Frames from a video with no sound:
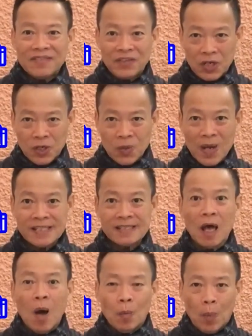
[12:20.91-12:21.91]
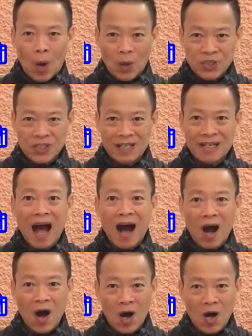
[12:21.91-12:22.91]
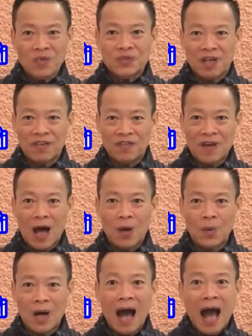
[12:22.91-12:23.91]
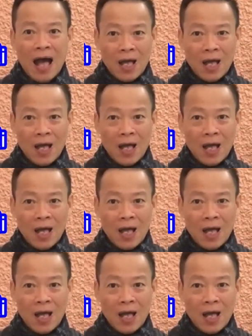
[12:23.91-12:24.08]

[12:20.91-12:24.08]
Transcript: the crested portion of the flower